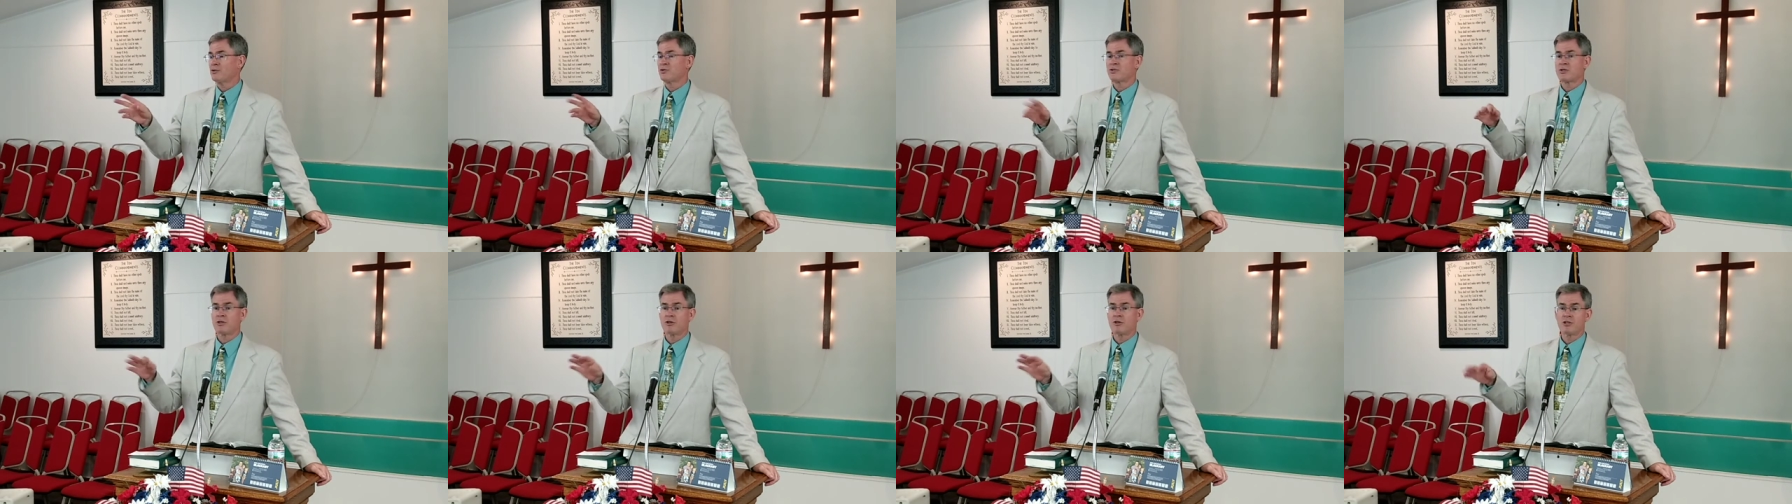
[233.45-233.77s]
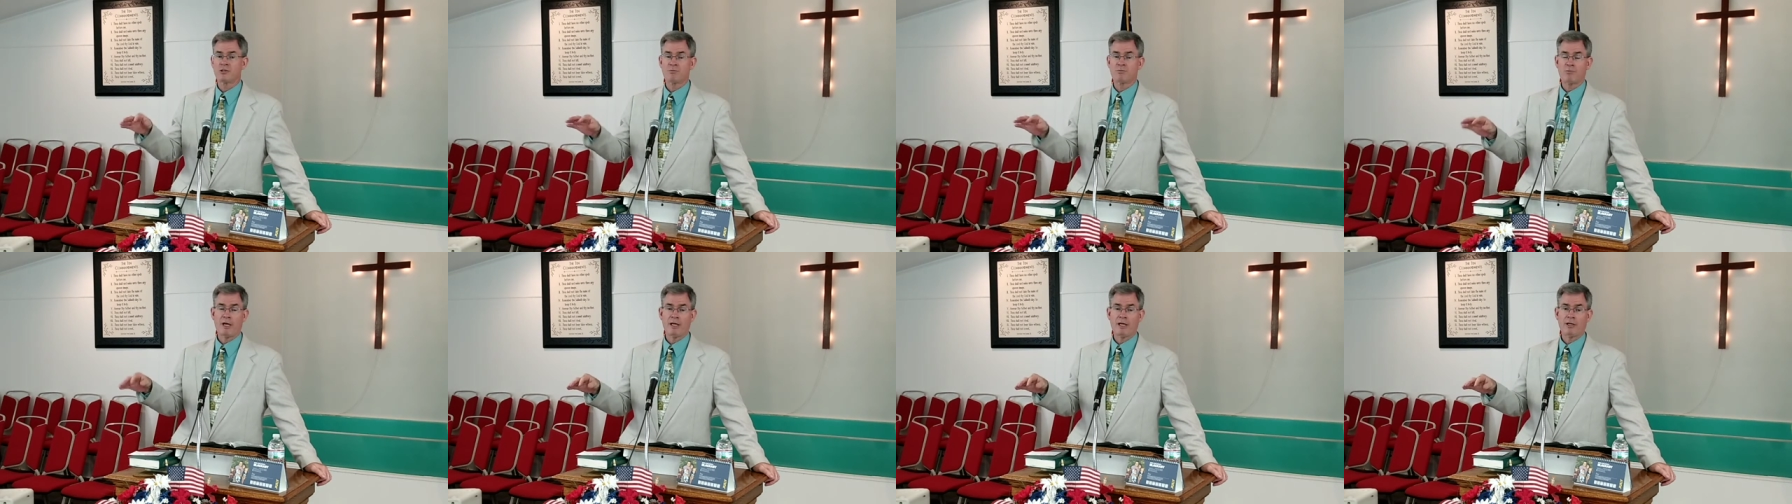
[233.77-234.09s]

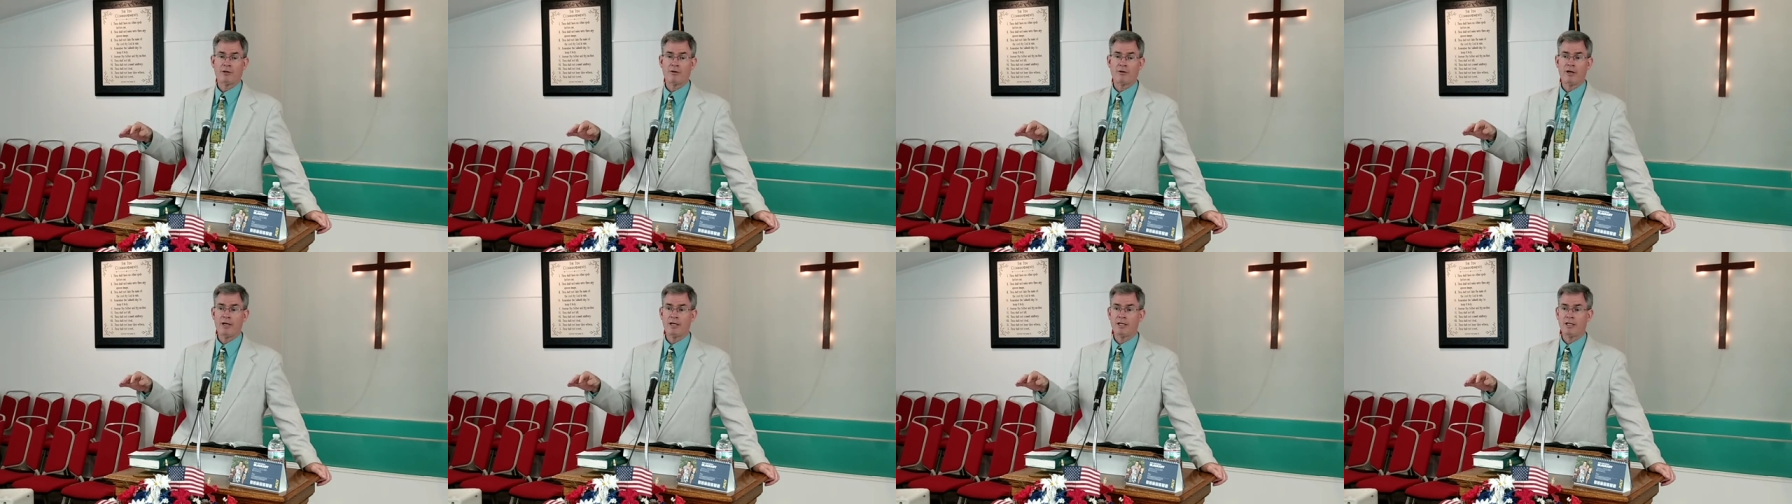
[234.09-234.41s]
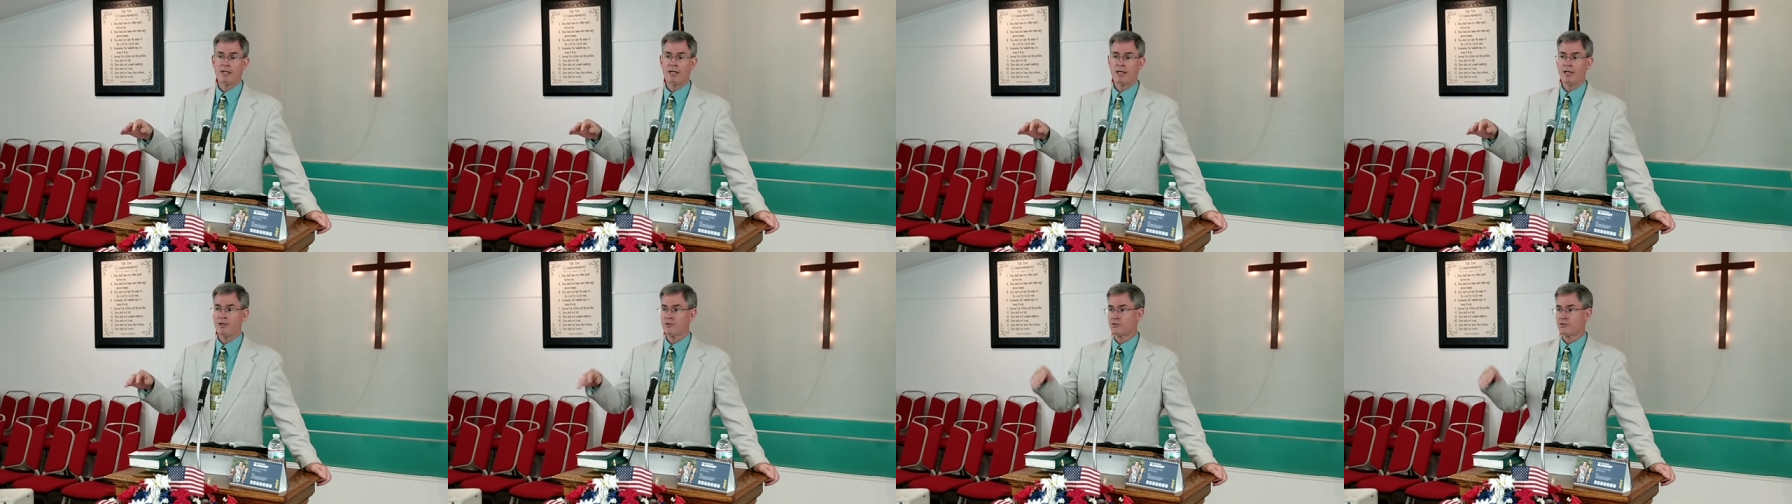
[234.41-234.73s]
serious
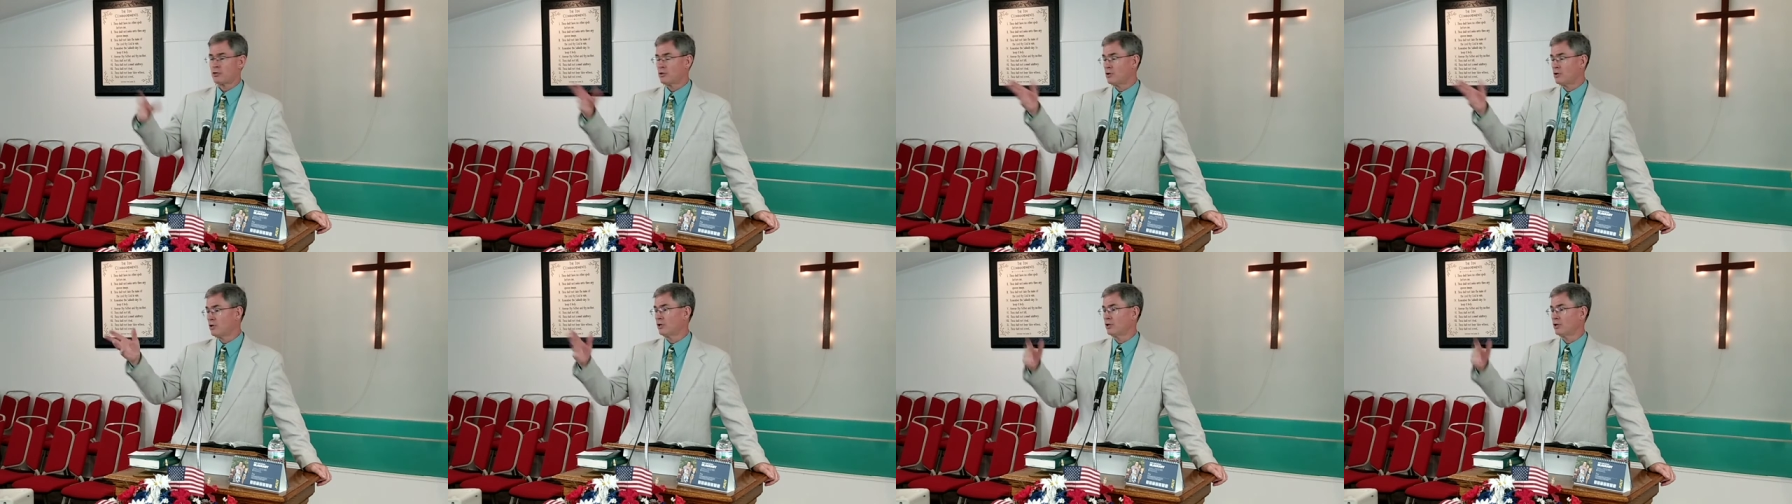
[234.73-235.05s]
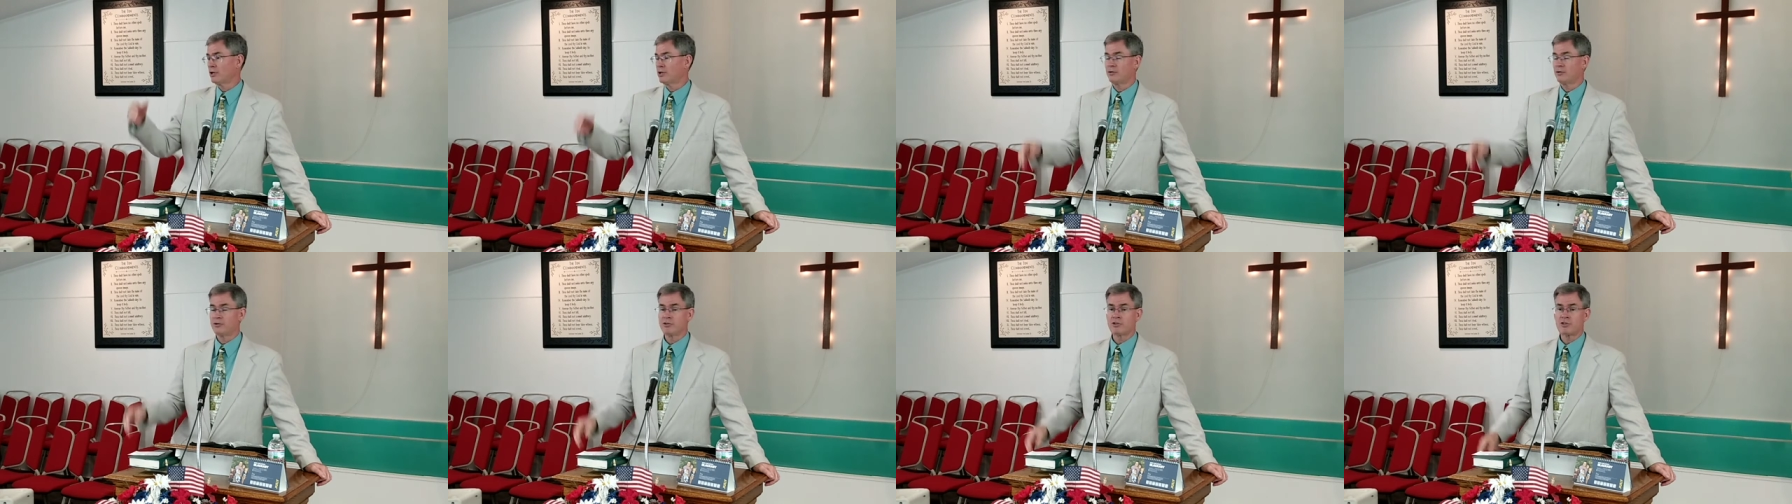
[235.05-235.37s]
pancreatic cancer
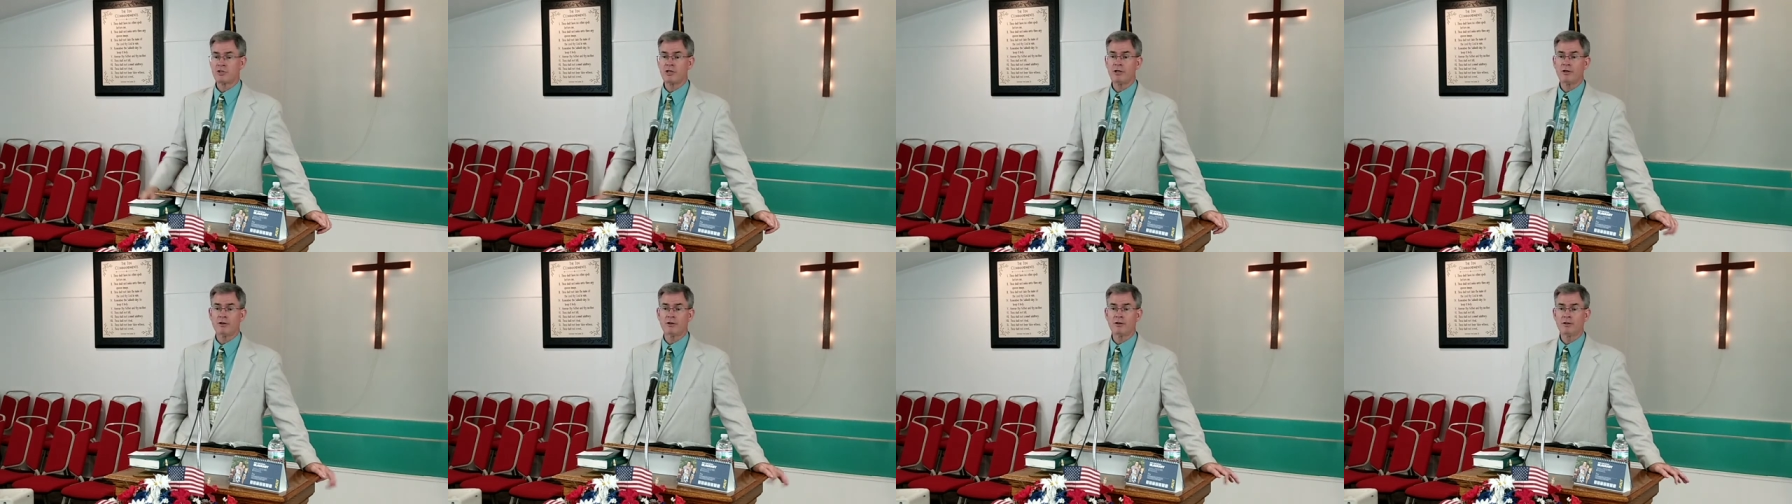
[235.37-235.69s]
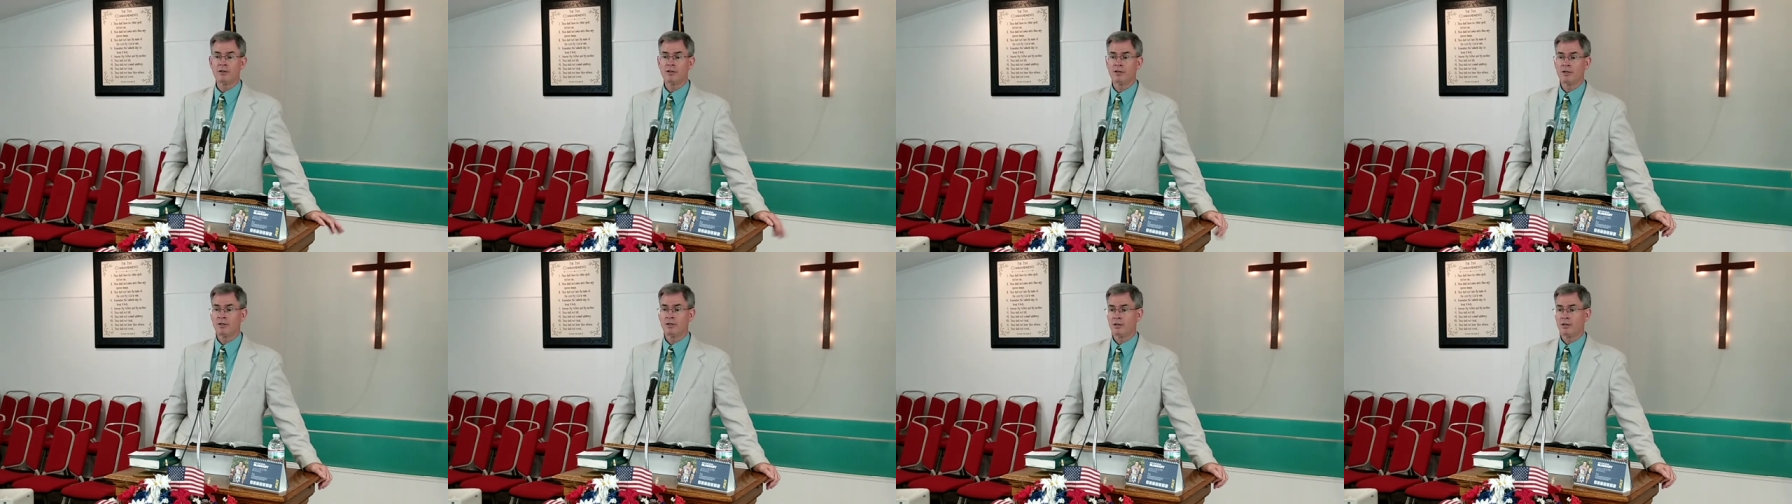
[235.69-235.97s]
earlier this year,